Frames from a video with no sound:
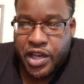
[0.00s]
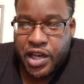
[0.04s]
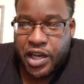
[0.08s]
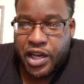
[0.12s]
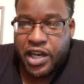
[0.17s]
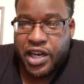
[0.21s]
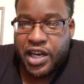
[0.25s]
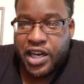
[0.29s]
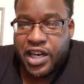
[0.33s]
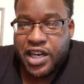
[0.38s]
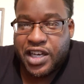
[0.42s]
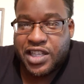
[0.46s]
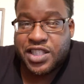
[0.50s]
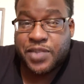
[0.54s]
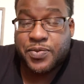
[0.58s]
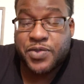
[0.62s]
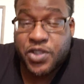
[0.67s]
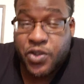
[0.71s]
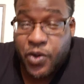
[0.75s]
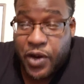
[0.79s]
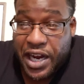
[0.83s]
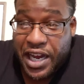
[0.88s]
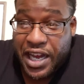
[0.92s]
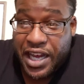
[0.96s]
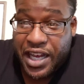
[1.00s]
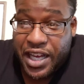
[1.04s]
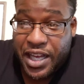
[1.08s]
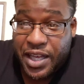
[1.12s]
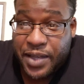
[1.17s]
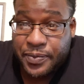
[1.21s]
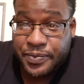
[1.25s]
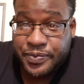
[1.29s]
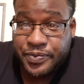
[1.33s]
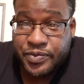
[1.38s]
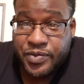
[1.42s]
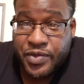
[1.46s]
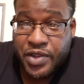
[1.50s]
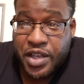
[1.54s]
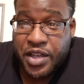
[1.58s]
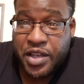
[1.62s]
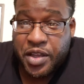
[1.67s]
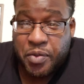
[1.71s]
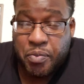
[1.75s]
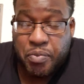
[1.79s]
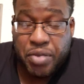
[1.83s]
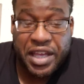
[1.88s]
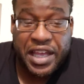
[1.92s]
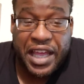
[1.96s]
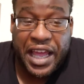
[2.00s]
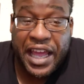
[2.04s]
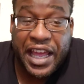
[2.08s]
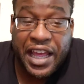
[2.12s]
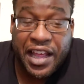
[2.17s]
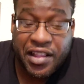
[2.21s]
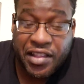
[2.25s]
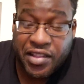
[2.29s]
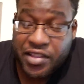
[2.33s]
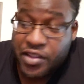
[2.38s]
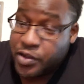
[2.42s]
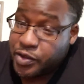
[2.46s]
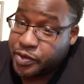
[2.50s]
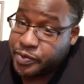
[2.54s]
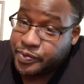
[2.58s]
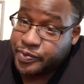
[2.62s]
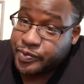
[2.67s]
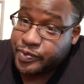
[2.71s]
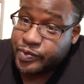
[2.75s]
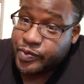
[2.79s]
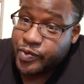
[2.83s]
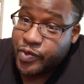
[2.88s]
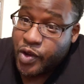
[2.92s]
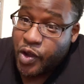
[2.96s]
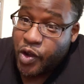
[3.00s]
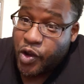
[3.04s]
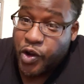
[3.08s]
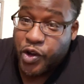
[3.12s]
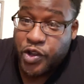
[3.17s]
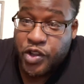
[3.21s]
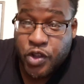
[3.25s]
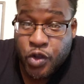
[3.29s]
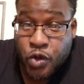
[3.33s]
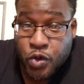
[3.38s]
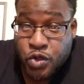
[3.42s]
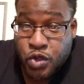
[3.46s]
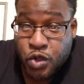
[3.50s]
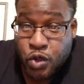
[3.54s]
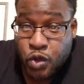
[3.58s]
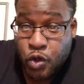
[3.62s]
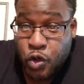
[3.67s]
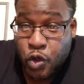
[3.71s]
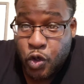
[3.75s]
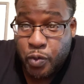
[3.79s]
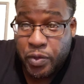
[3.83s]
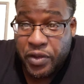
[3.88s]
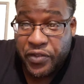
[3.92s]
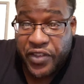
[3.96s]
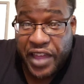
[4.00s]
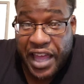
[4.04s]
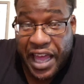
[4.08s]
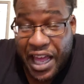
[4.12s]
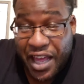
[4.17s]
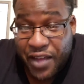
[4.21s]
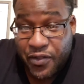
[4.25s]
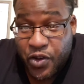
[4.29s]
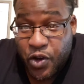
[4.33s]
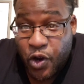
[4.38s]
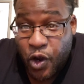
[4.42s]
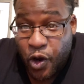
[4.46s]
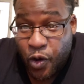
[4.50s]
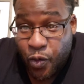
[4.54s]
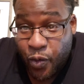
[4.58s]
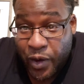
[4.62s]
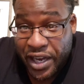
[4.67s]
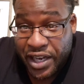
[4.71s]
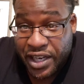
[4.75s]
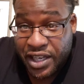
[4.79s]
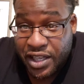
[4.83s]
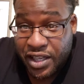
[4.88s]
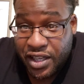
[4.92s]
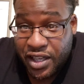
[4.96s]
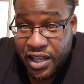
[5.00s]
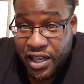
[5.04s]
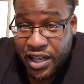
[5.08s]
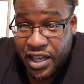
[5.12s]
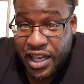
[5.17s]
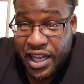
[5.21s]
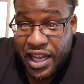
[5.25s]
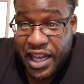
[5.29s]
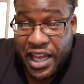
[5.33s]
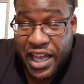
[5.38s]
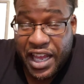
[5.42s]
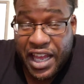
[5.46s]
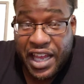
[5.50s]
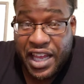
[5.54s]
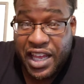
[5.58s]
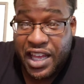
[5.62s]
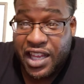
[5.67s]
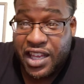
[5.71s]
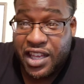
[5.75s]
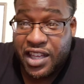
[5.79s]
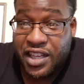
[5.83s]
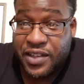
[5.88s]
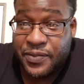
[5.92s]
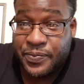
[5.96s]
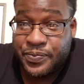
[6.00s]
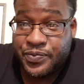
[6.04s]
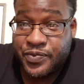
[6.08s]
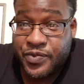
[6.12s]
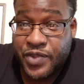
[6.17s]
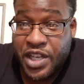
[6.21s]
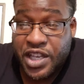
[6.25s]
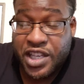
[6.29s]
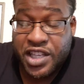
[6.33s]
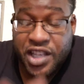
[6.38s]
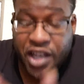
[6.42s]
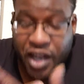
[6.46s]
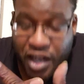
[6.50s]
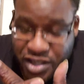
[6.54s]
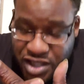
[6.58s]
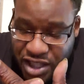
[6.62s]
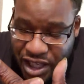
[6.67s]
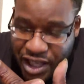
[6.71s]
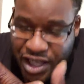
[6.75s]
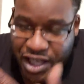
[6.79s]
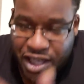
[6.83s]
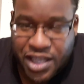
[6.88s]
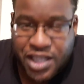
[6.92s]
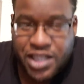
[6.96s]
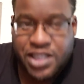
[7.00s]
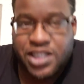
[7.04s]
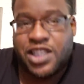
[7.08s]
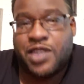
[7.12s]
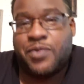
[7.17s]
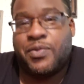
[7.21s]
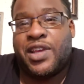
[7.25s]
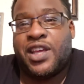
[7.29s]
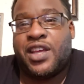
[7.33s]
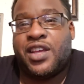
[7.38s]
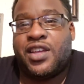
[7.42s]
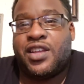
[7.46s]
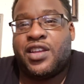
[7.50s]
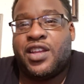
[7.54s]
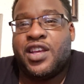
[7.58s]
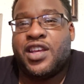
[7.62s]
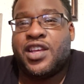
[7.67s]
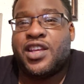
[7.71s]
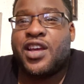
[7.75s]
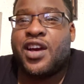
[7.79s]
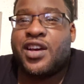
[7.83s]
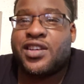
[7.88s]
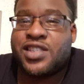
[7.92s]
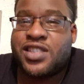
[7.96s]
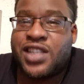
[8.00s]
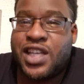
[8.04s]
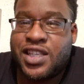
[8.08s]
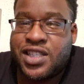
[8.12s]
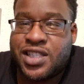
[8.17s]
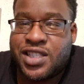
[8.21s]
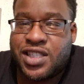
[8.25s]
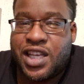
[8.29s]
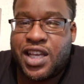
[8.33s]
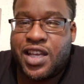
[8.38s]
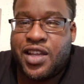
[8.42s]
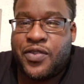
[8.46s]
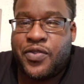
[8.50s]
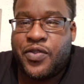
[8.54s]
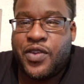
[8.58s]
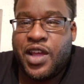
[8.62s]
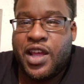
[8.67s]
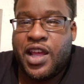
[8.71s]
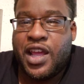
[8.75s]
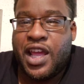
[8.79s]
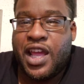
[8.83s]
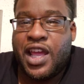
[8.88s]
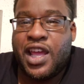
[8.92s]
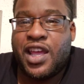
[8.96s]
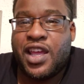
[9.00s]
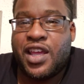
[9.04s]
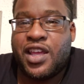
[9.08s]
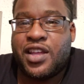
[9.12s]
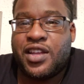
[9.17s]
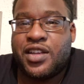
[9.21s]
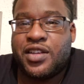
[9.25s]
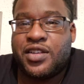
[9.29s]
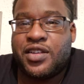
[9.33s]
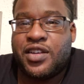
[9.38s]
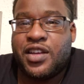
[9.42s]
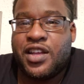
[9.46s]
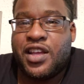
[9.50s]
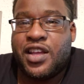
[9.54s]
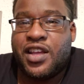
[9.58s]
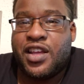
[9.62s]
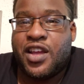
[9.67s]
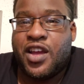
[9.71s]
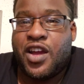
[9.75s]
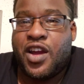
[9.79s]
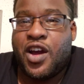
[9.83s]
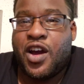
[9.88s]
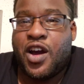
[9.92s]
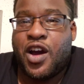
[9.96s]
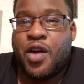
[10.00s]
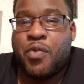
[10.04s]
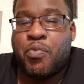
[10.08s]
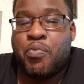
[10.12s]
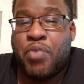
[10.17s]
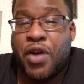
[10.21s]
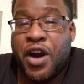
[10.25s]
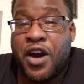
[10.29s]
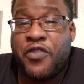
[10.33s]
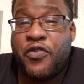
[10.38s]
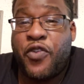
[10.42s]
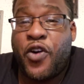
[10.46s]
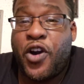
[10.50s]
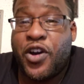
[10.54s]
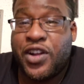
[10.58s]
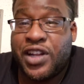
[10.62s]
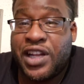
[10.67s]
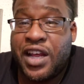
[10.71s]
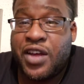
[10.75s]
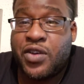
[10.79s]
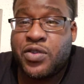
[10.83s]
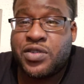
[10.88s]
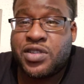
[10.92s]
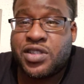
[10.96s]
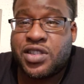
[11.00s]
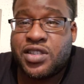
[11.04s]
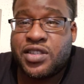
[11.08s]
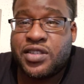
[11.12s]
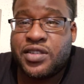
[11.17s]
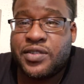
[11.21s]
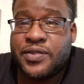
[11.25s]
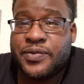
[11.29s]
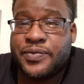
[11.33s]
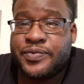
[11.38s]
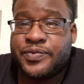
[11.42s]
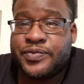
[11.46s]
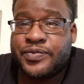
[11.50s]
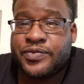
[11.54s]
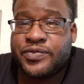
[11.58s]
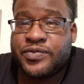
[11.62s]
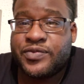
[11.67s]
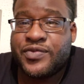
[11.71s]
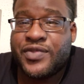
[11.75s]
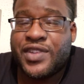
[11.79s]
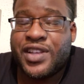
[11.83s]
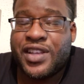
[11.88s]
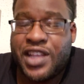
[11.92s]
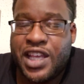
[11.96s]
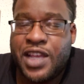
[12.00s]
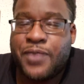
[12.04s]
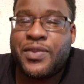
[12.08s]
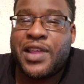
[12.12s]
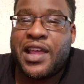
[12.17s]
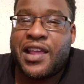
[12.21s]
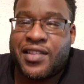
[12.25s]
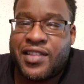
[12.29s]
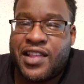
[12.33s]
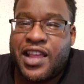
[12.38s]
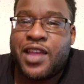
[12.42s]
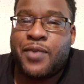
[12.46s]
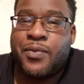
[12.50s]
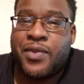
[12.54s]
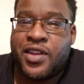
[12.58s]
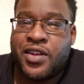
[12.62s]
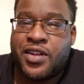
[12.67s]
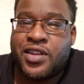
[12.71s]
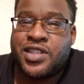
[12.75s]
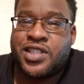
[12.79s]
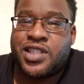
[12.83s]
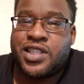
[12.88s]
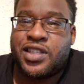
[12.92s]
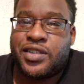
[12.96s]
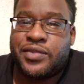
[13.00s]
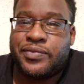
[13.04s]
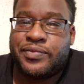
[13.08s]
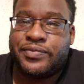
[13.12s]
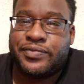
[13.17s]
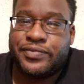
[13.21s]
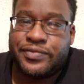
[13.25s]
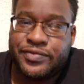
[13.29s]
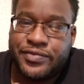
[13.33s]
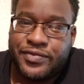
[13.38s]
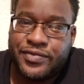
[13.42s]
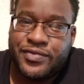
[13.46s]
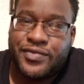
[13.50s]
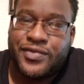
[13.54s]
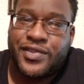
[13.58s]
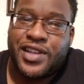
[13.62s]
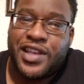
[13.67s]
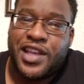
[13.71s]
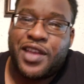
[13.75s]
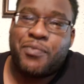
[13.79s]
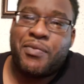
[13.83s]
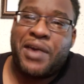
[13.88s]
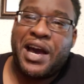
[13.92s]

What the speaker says: Subscribe, Big Handsome on YouTube if you haven't already. And Y'all take it easy, man. Y'all stay safe. And above all else, keep that same energy and